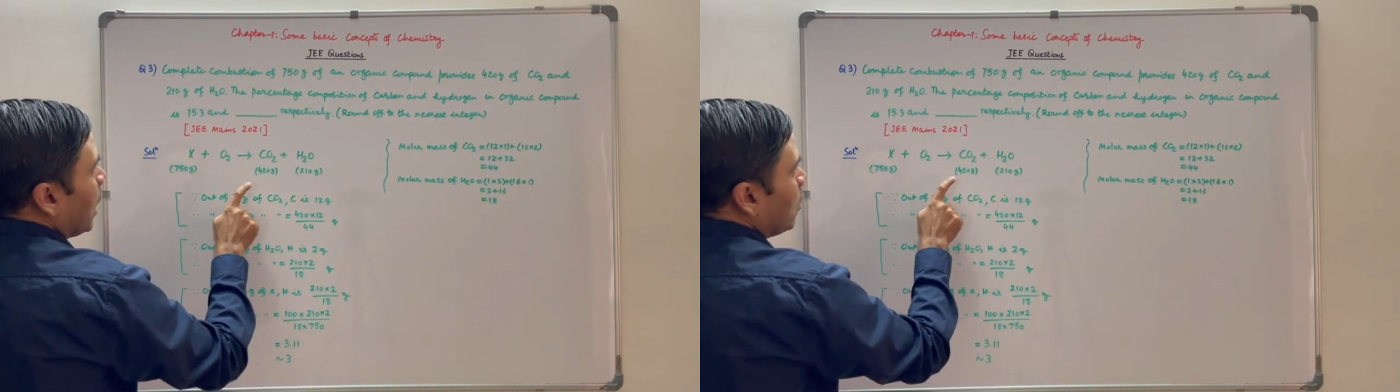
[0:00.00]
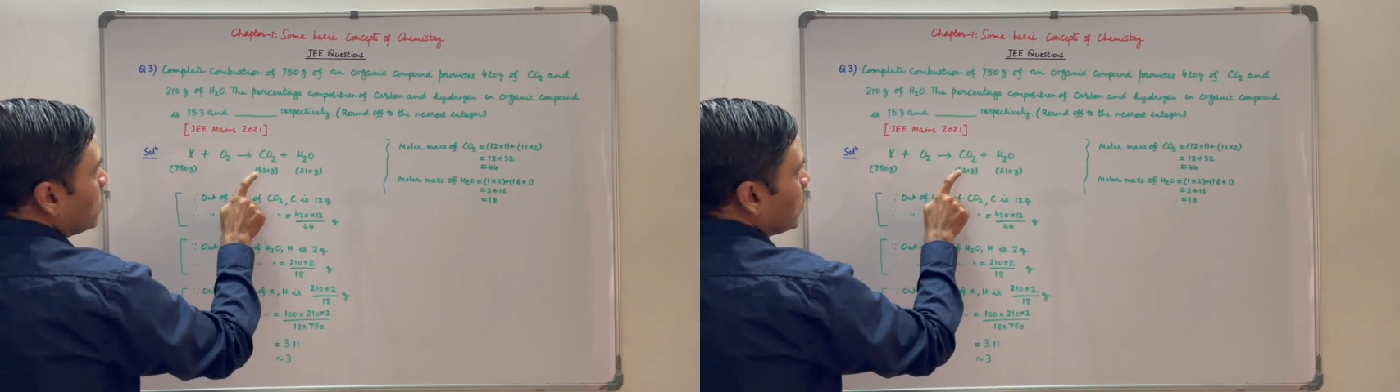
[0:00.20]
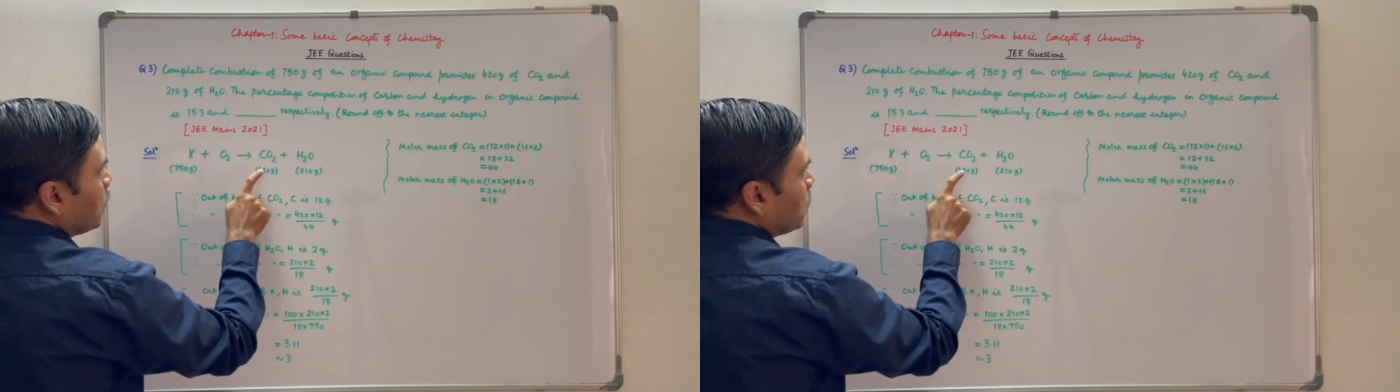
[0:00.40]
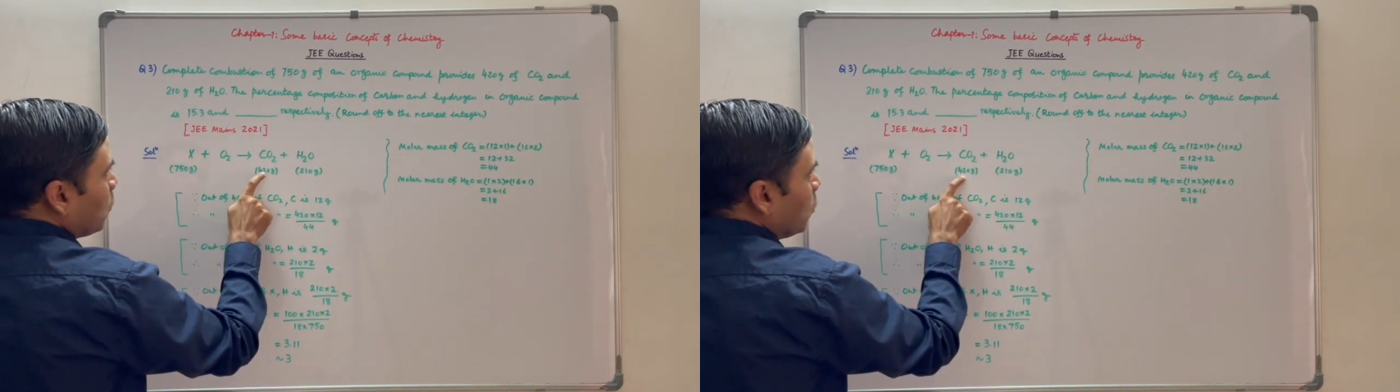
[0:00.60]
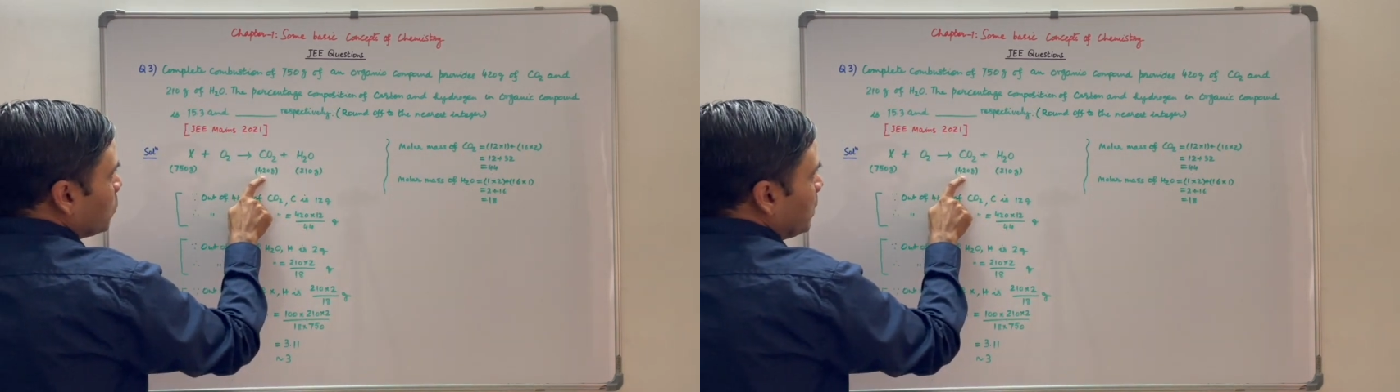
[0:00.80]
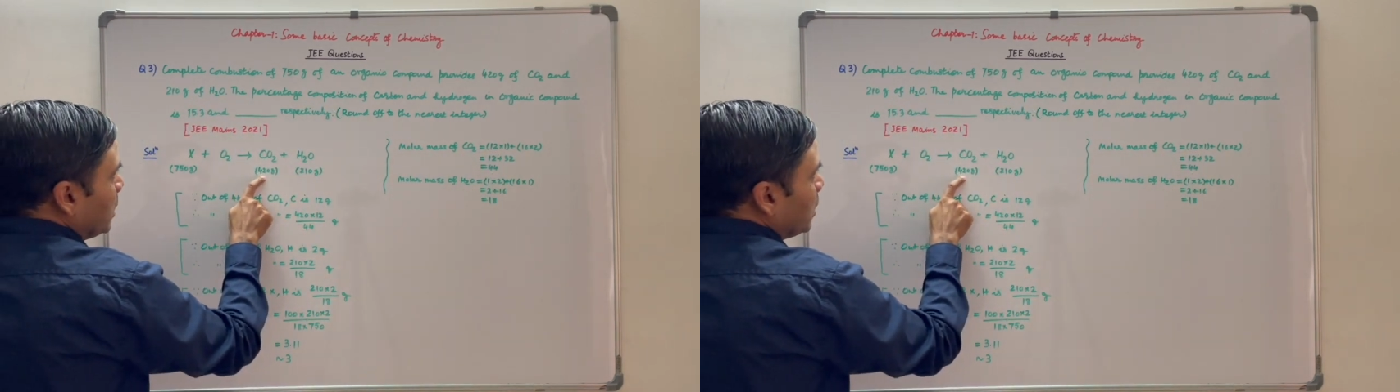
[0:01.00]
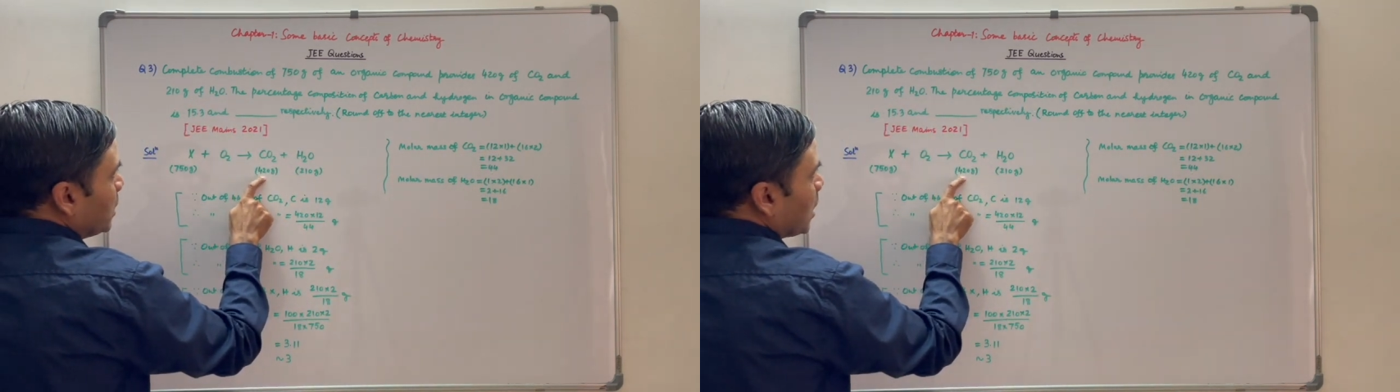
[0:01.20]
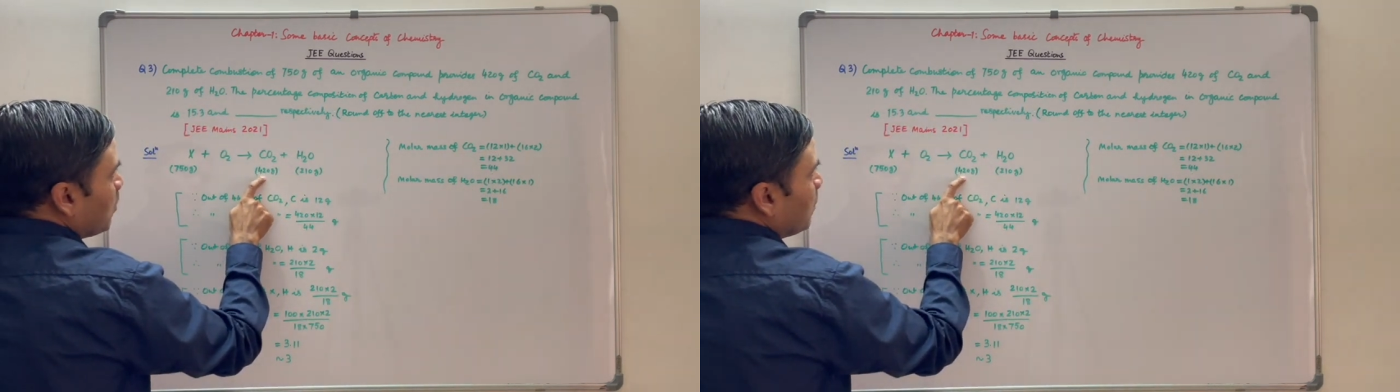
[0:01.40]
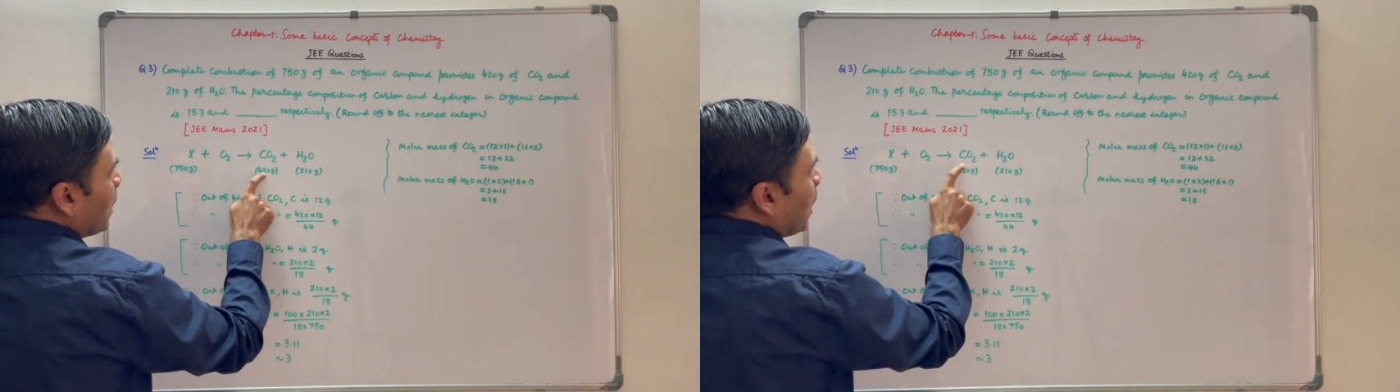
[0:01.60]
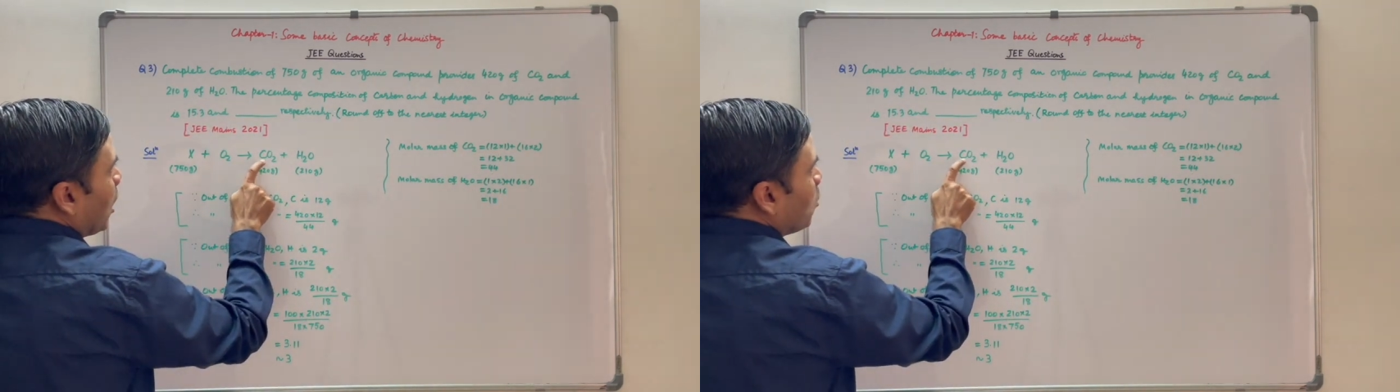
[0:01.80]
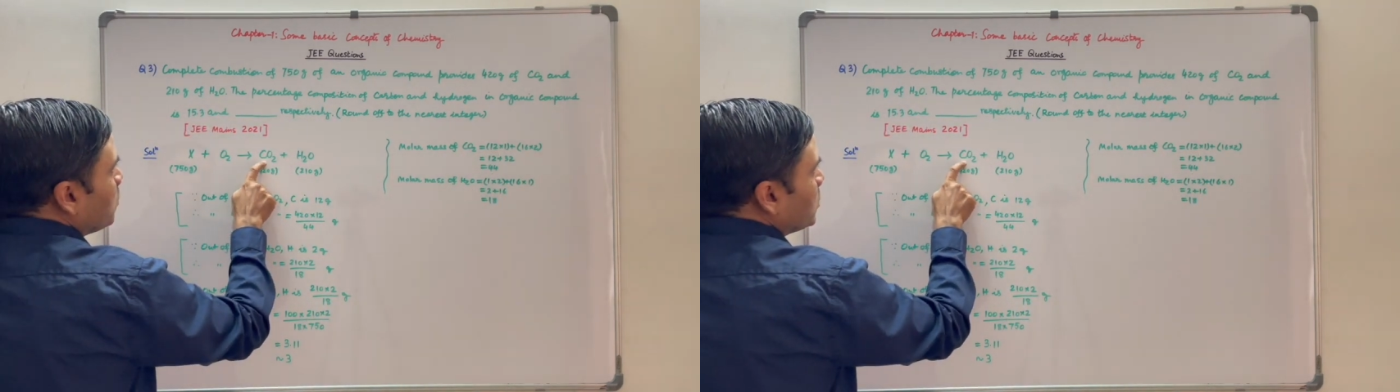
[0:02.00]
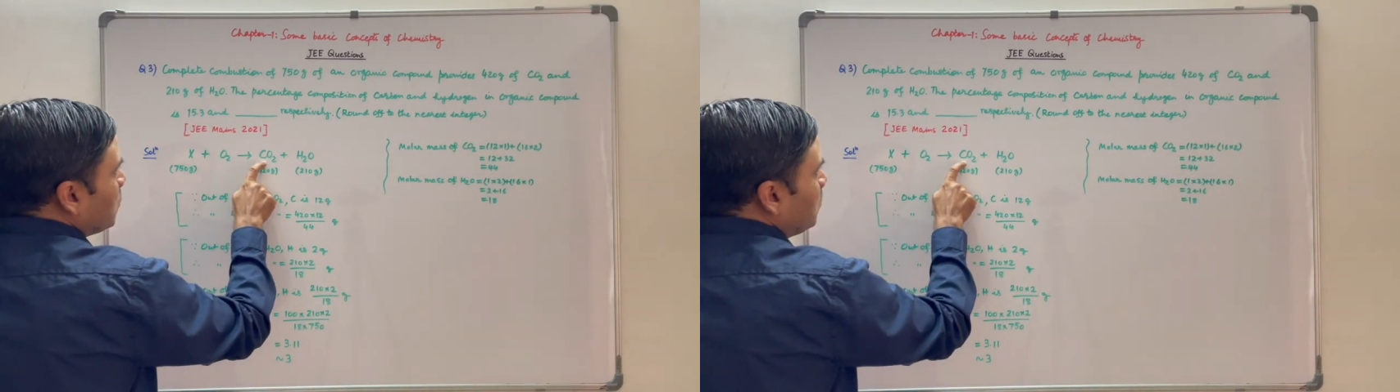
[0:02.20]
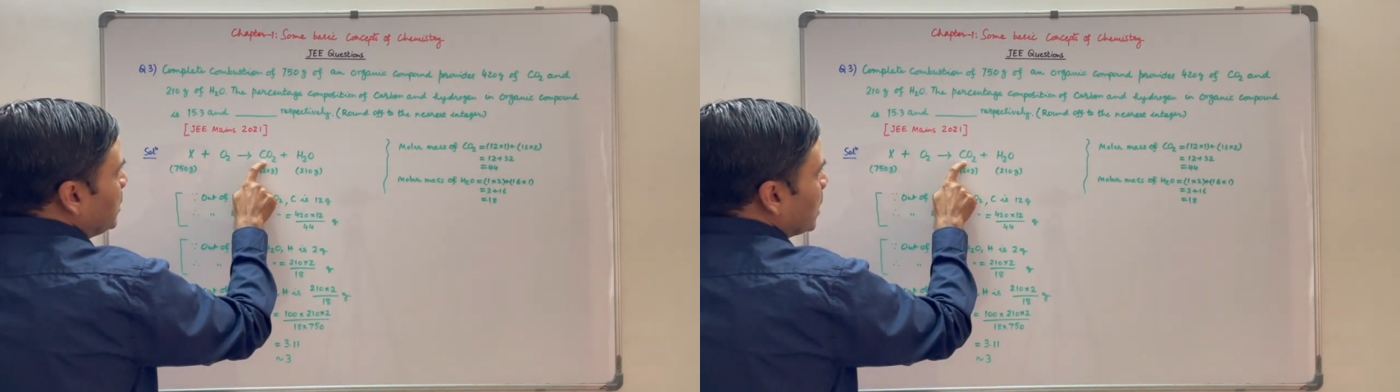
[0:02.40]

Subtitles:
out of 420 gram, how much will be the